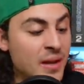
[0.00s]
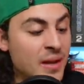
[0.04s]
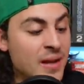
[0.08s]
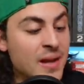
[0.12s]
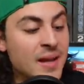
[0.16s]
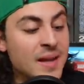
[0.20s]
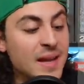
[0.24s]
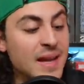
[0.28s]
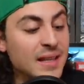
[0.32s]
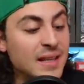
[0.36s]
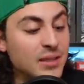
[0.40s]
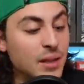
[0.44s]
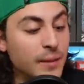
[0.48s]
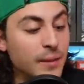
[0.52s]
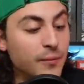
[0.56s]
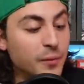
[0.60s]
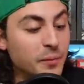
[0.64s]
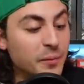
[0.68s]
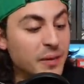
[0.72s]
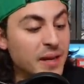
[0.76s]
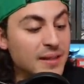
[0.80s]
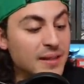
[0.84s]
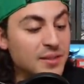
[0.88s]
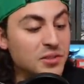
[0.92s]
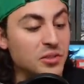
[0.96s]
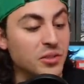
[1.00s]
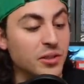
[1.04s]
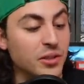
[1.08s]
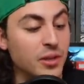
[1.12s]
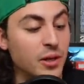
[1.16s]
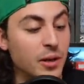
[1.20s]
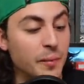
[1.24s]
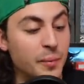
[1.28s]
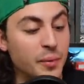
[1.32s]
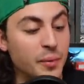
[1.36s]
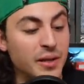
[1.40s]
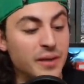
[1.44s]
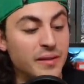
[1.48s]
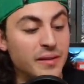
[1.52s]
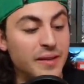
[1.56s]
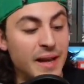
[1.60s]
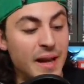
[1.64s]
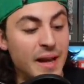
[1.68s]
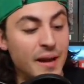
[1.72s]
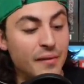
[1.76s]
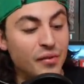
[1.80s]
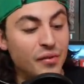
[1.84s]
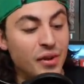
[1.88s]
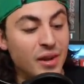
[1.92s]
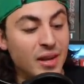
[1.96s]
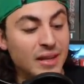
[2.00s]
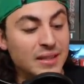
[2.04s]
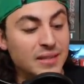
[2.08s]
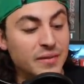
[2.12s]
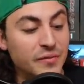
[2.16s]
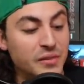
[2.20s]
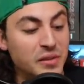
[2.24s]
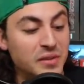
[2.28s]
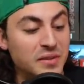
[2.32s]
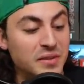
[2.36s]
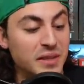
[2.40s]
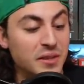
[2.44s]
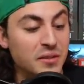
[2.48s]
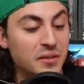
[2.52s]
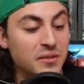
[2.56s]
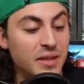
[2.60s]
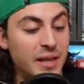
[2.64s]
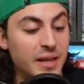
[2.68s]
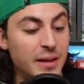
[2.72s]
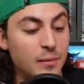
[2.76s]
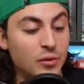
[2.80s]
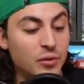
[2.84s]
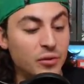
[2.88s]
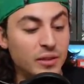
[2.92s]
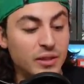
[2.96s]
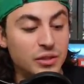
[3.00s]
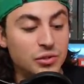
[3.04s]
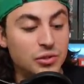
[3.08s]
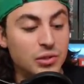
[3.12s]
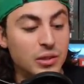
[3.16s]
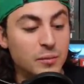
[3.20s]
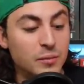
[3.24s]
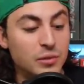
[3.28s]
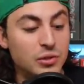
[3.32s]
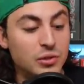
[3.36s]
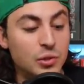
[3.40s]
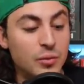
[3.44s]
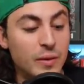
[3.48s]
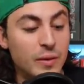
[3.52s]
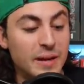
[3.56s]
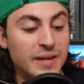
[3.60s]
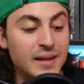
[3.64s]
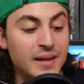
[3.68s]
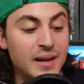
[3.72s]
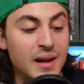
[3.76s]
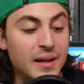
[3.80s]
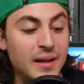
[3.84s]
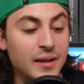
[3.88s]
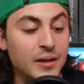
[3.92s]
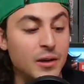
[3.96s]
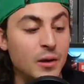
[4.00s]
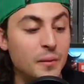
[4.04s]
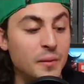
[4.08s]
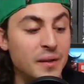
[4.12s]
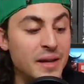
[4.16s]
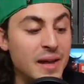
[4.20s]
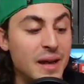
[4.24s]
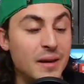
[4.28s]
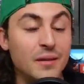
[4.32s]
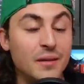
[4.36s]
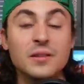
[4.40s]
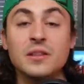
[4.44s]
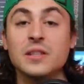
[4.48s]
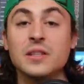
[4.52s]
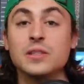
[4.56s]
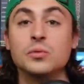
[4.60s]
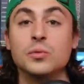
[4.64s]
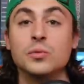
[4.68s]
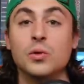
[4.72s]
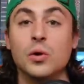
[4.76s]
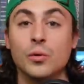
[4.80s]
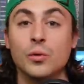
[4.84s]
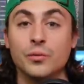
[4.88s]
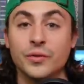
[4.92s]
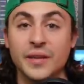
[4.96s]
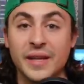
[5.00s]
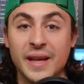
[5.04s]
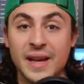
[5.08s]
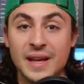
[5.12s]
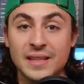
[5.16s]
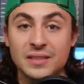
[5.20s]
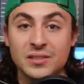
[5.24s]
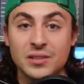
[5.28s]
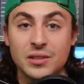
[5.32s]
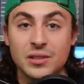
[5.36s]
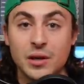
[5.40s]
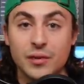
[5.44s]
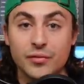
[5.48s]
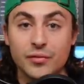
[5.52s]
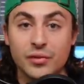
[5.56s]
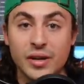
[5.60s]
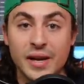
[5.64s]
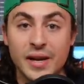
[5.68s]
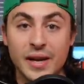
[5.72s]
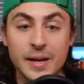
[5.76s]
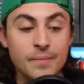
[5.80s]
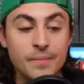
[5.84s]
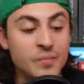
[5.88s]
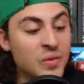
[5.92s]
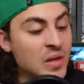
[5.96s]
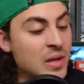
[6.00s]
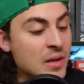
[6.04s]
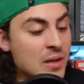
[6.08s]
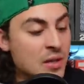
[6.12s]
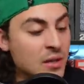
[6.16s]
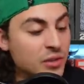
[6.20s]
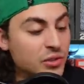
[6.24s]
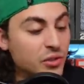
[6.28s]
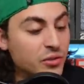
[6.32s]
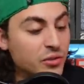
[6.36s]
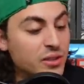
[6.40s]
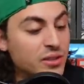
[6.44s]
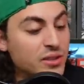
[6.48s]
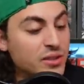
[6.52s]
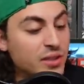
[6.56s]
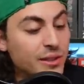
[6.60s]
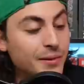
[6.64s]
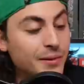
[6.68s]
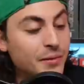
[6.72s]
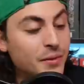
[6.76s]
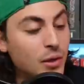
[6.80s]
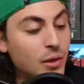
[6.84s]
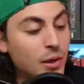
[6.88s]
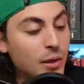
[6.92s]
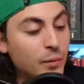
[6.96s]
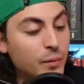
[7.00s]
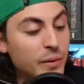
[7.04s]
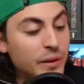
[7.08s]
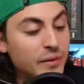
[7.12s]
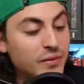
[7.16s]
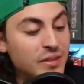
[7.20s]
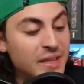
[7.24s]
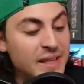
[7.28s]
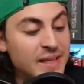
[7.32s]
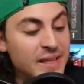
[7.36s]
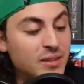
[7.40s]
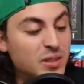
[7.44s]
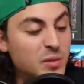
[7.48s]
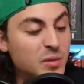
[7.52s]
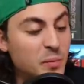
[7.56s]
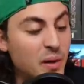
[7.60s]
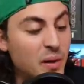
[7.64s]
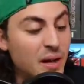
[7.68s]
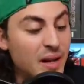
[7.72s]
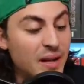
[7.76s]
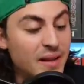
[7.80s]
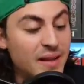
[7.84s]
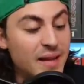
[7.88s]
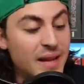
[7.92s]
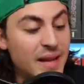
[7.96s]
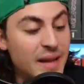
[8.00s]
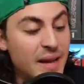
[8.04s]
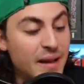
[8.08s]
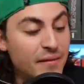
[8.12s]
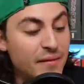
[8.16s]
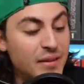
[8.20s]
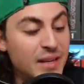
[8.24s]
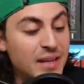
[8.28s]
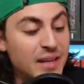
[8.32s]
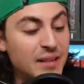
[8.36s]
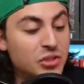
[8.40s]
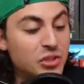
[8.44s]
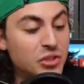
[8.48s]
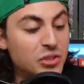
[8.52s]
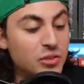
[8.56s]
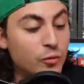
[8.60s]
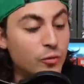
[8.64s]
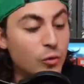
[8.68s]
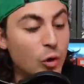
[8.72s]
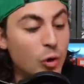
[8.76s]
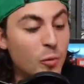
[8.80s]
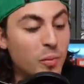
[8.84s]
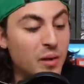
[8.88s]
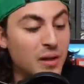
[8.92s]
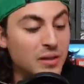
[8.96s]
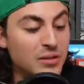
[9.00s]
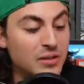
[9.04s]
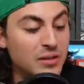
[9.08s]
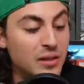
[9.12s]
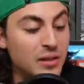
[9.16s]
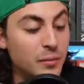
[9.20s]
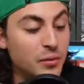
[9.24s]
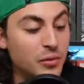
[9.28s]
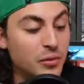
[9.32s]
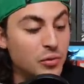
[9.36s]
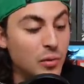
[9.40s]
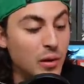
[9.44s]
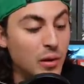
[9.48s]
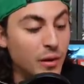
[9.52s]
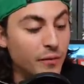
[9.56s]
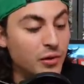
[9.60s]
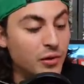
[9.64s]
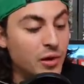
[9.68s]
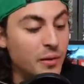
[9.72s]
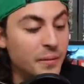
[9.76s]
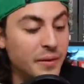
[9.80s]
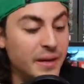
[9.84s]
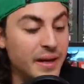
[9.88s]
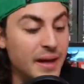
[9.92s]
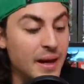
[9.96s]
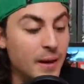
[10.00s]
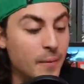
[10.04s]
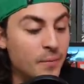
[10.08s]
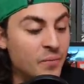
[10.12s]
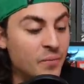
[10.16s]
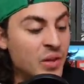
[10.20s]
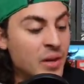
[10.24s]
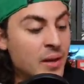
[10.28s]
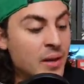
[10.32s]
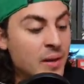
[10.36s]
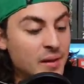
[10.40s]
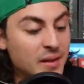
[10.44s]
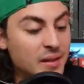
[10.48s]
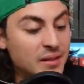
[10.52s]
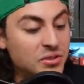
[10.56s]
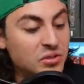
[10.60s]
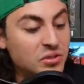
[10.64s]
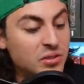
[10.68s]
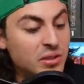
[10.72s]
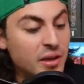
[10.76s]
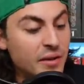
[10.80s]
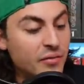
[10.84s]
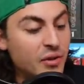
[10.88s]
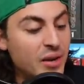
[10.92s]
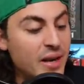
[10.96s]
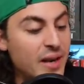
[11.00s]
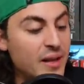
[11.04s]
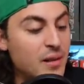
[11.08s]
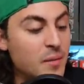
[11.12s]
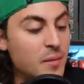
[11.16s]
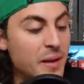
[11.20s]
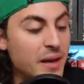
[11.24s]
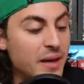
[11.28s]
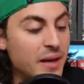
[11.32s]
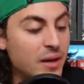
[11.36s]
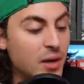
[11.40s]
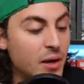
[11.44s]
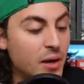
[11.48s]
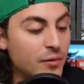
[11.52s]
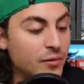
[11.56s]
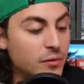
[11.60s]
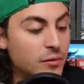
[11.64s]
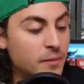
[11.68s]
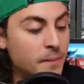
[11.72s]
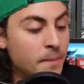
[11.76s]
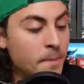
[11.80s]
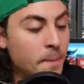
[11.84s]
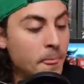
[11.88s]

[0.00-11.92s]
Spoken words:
Next up from Kenzer & Company, they have Knights of the Dinner Table, issue number 289 coming out, and this one only has a cover A. So continuing on, we have Keenspot, and they have Ninjas and Robots number 12 coming out. This is cover A, the main cover.